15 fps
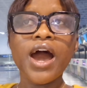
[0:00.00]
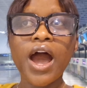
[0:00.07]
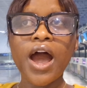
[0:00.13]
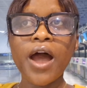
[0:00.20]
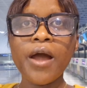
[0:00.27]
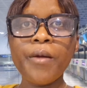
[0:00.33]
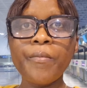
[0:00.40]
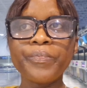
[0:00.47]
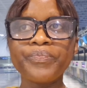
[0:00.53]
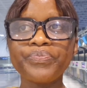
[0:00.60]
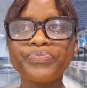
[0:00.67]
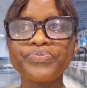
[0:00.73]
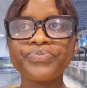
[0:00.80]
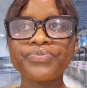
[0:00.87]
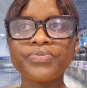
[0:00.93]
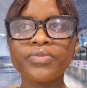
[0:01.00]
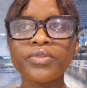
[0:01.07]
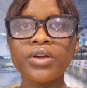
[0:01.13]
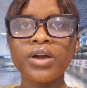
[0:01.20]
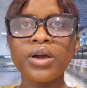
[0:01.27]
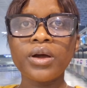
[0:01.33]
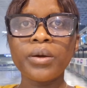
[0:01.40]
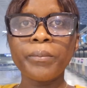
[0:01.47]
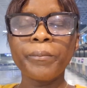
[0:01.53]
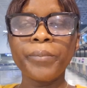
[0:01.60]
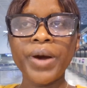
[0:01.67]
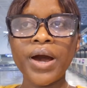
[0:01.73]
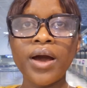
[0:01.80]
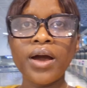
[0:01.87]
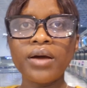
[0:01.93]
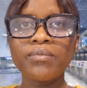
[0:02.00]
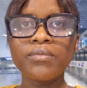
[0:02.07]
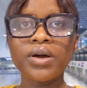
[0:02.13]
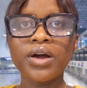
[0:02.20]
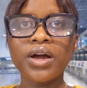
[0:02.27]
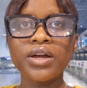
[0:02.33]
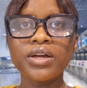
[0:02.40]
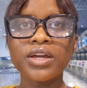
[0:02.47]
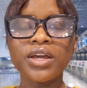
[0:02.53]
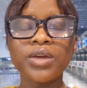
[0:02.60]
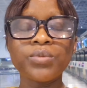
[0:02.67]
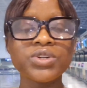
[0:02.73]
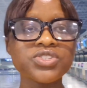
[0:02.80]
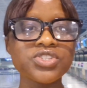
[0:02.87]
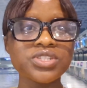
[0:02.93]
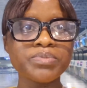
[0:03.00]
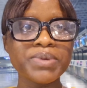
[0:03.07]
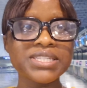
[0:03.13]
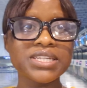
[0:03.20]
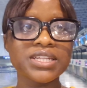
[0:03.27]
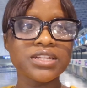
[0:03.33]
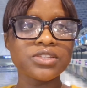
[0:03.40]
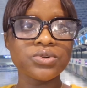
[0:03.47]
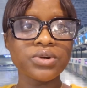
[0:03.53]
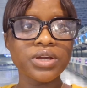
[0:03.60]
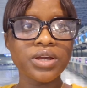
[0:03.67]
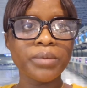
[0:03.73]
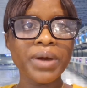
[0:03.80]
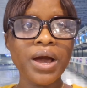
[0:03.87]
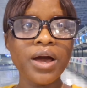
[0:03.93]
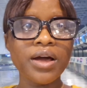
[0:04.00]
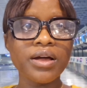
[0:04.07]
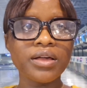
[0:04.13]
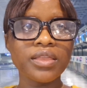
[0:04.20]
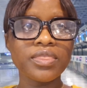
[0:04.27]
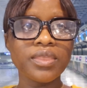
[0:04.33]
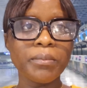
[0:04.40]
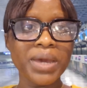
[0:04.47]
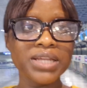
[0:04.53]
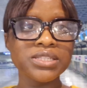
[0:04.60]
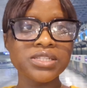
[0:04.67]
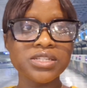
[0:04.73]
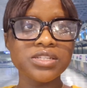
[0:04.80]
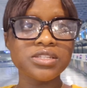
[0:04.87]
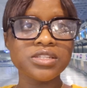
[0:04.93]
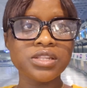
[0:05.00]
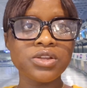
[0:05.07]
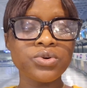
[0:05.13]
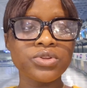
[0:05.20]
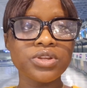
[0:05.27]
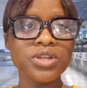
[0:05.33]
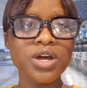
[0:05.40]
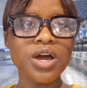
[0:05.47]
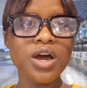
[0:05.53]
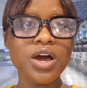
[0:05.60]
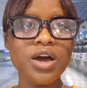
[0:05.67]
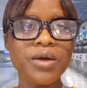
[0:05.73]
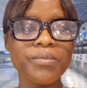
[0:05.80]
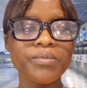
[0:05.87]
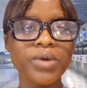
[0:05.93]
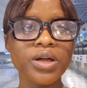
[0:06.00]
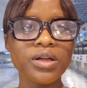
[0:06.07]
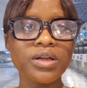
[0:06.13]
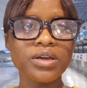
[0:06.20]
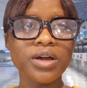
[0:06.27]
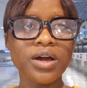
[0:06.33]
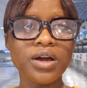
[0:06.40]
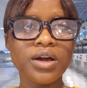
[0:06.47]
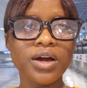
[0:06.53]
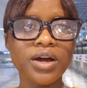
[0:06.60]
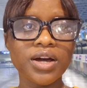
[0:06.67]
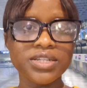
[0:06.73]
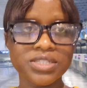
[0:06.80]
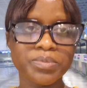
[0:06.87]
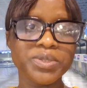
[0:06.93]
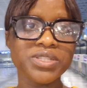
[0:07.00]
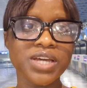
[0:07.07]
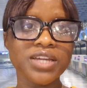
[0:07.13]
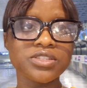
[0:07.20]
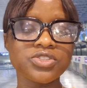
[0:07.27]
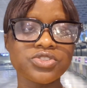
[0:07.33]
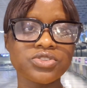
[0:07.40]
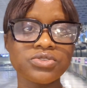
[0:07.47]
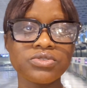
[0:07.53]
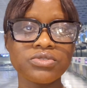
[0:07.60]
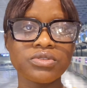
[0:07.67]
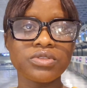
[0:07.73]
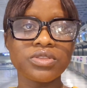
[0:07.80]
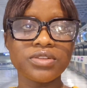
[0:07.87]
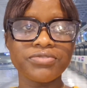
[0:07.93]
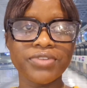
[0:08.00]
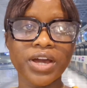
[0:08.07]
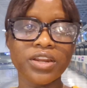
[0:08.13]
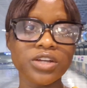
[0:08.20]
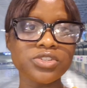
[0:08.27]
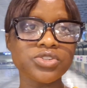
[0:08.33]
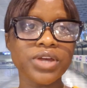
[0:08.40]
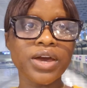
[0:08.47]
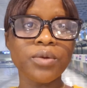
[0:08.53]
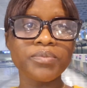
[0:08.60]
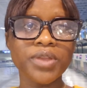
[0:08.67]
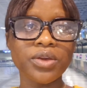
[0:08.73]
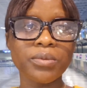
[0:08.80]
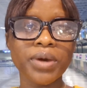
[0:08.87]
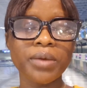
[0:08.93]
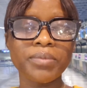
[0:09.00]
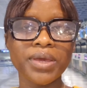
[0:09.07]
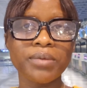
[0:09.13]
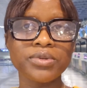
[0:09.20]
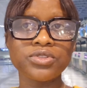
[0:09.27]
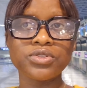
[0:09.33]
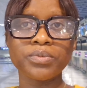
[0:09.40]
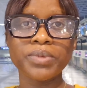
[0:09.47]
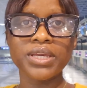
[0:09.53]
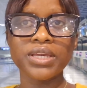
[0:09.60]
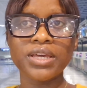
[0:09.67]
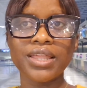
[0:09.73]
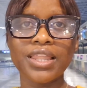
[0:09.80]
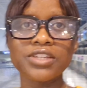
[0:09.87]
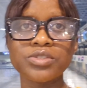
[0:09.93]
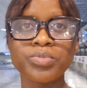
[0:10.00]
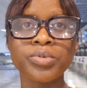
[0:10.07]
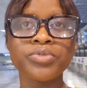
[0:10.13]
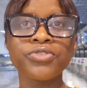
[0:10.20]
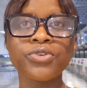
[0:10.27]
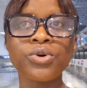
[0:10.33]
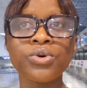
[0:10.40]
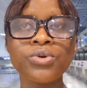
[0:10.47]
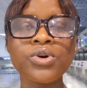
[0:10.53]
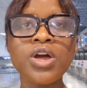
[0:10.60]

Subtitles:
But it was just basically talking about the maintenance loan as it pertains to the financial help that you might be able to be eligible for.